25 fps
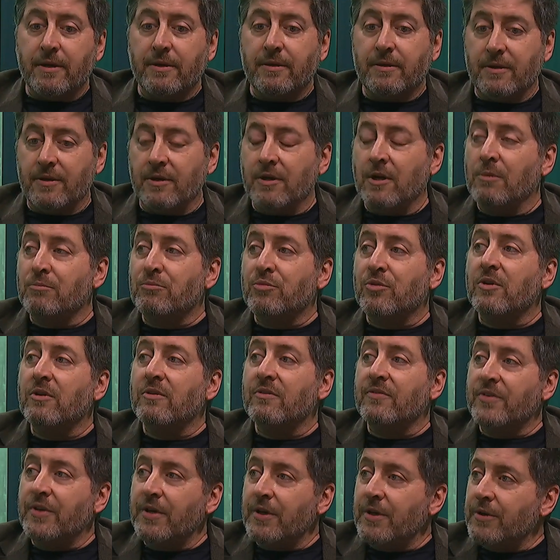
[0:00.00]
number
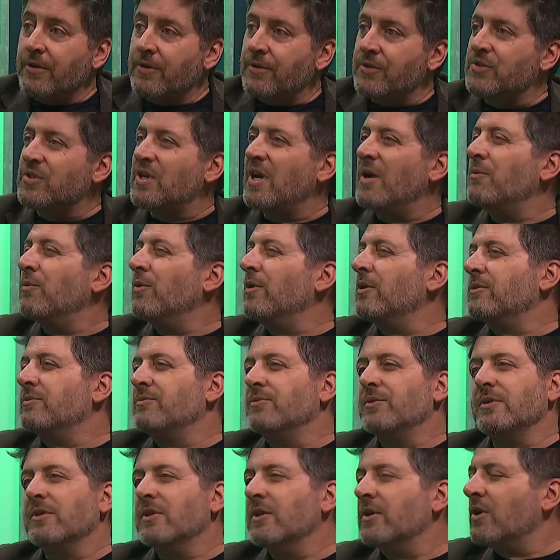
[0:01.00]
of years, I worked
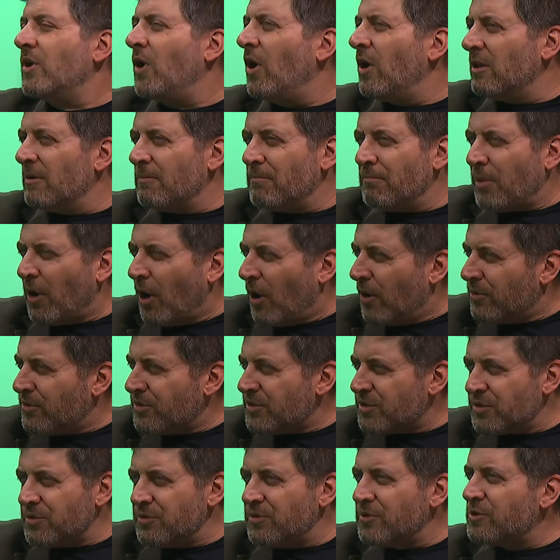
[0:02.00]
with the Call &
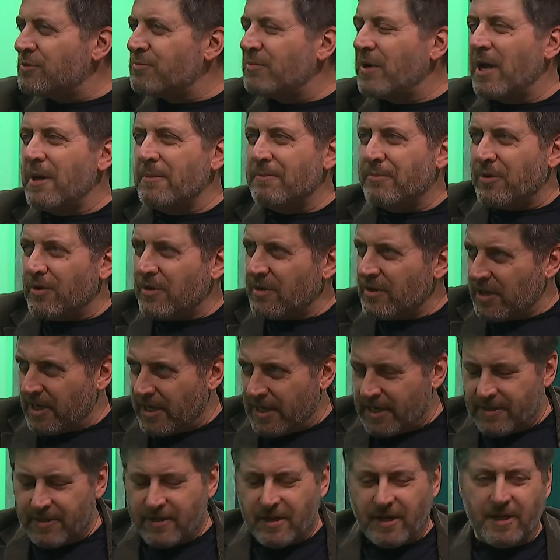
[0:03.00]
Post newspaper,
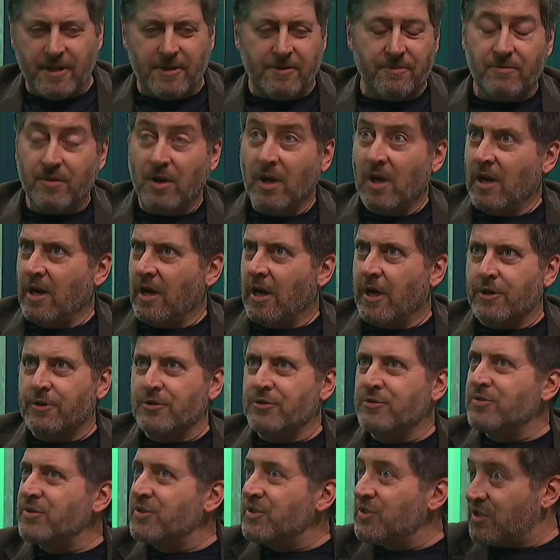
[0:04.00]
a
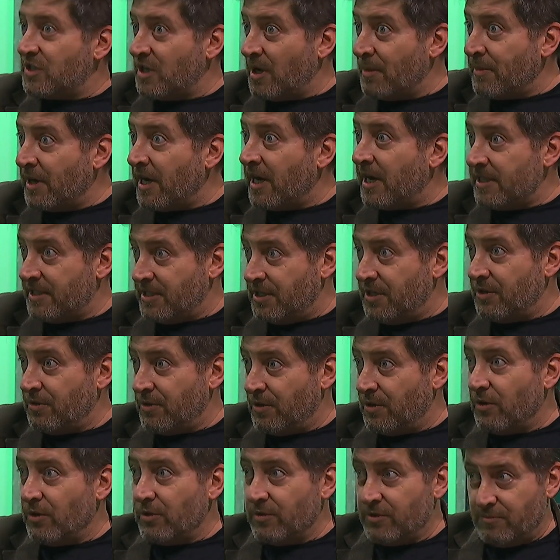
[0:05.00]

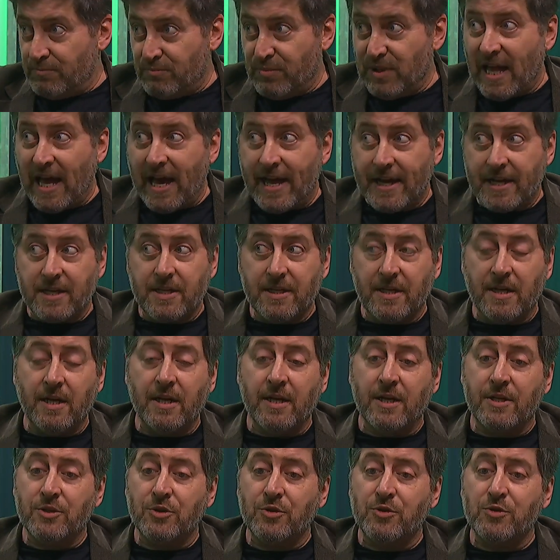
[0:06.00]
100-some-odd-year-old black
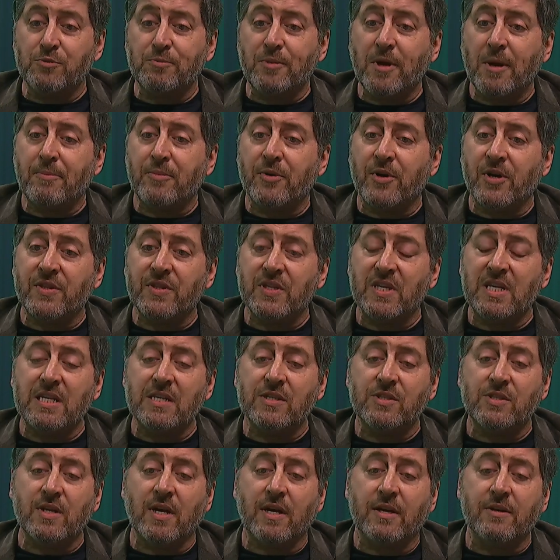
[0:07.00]
newspaper on the
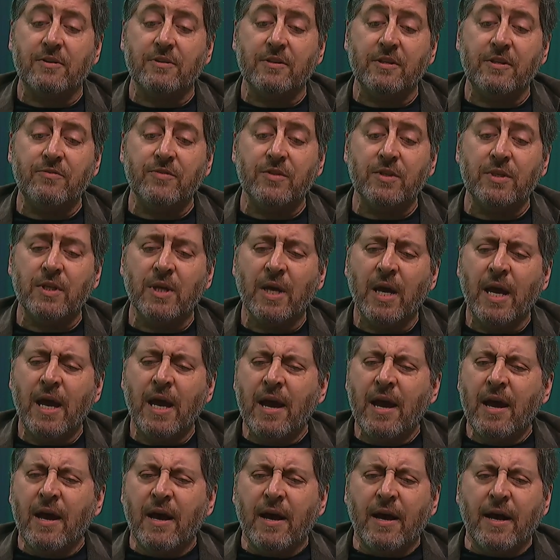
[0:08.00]
east side of Cleveland.
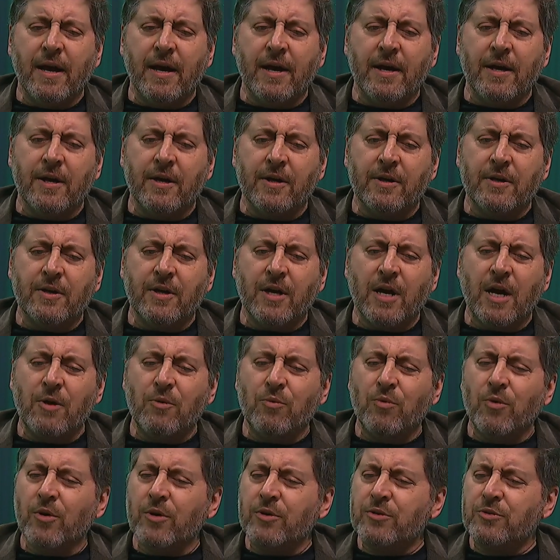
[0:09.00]
I
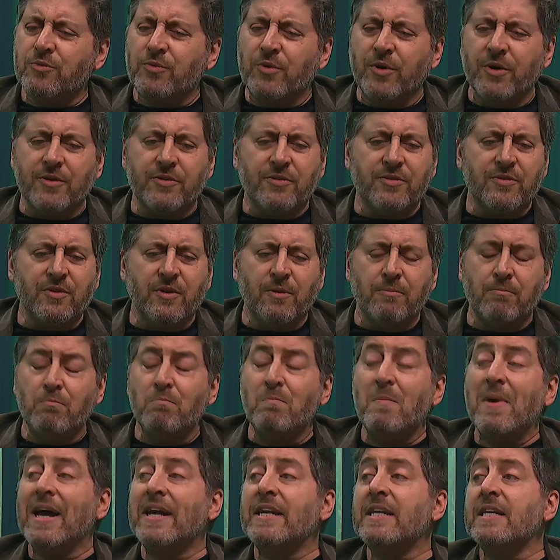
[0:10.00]
worked with
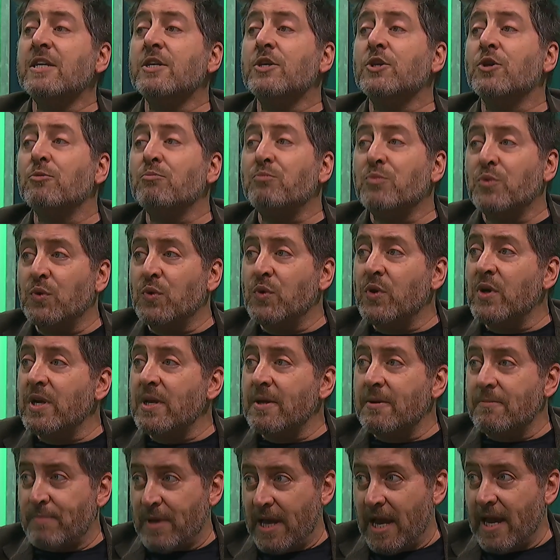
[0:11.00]
many
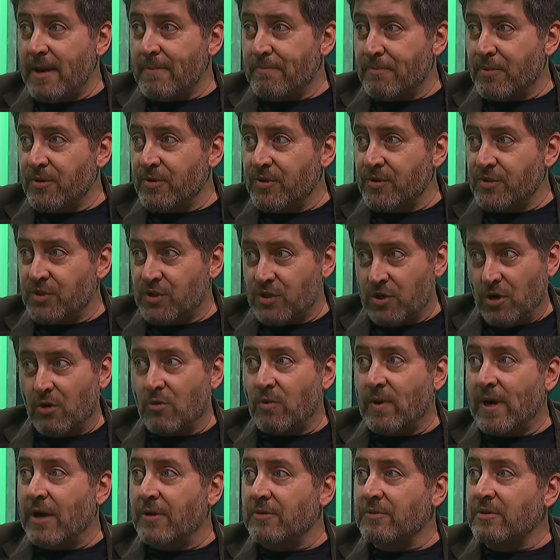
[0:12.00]
community papers
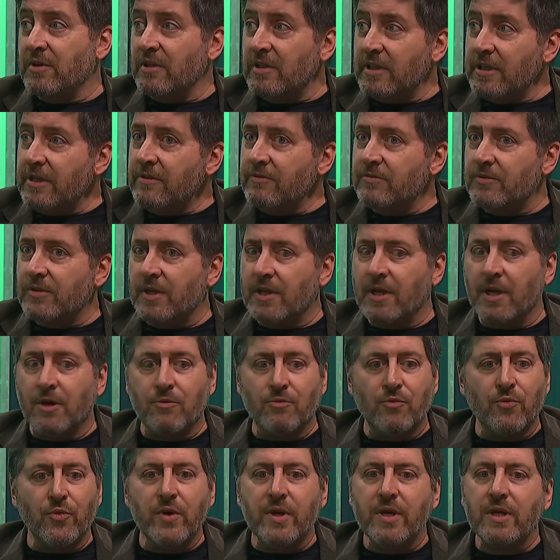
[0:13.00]
around Cleveland
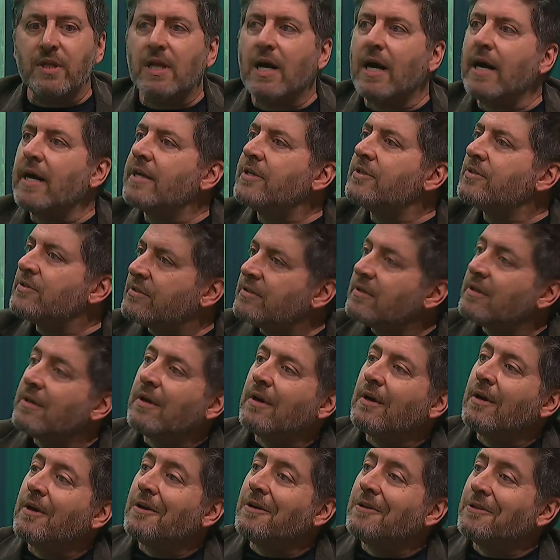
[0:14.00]
and realized
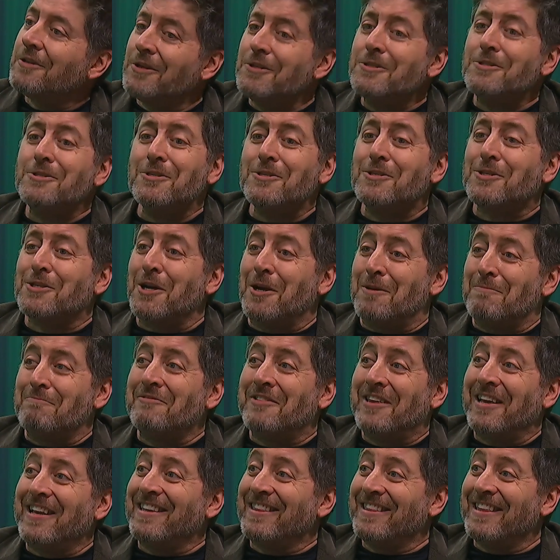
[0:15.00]
this is
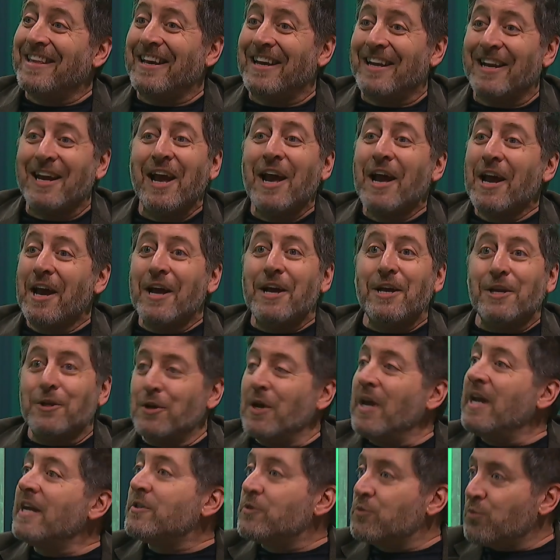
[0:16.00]
something that
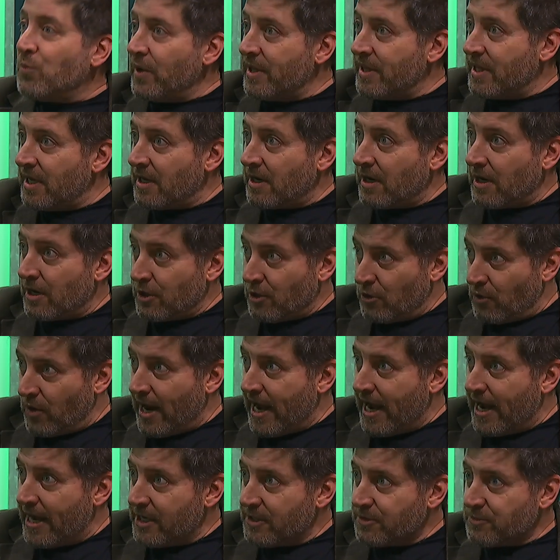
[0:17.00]
it's within our
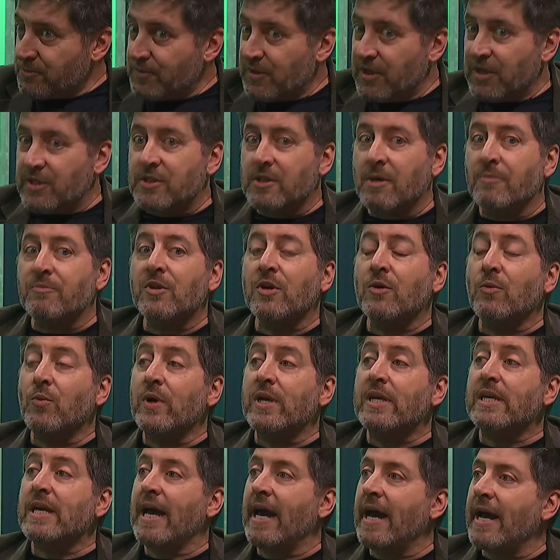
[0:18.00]
grasp. It's something we
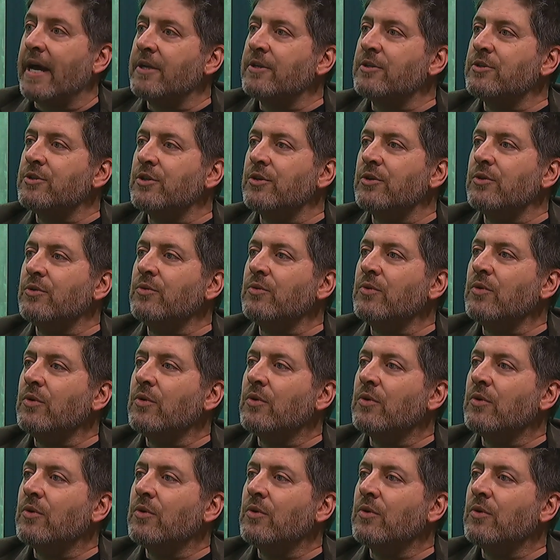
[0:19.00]
can do.